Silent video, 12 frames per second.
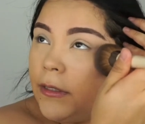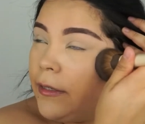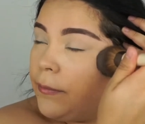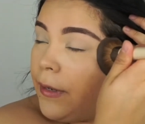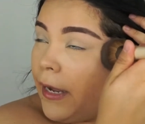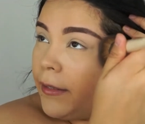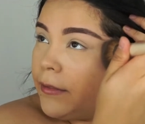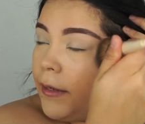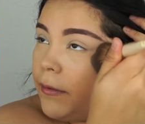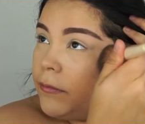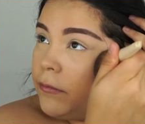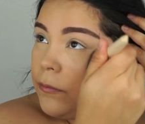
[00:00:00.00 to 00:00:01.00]
to like pat
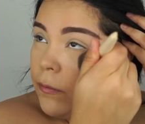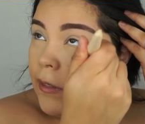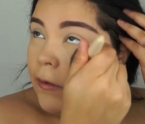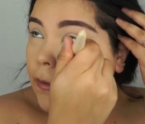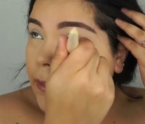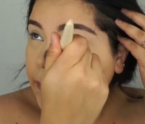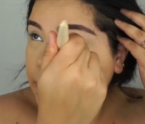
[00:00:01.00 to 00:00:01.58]
that powder